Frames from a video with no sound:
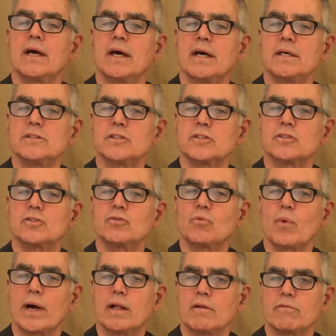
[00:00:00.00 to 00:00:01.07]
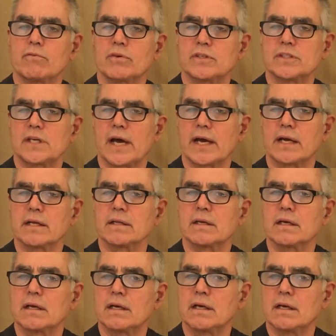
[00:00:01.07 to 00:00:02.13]
and just dwell for a second,
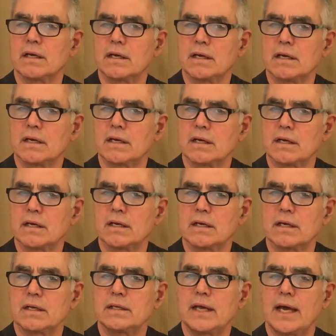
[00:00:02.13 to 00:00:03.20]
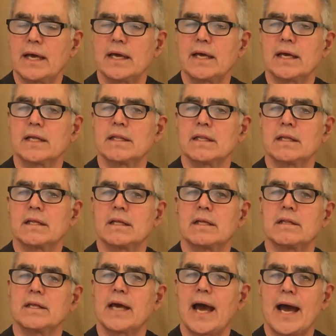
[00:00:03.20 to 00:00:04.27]
taking in
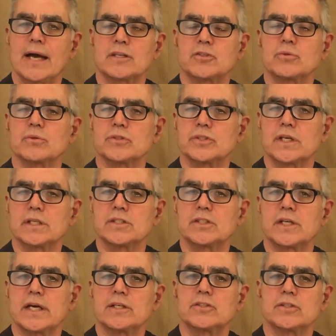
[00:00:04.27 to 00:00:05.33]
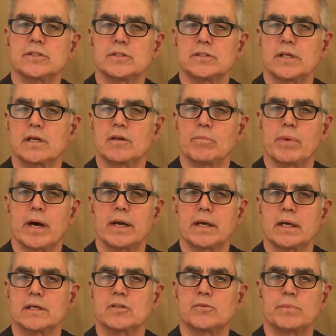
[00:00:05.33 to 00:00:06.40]
the actual sensations that your body
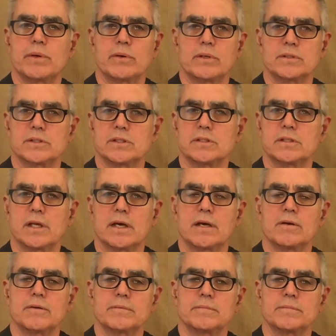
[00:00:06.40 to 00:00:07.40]
experiences there.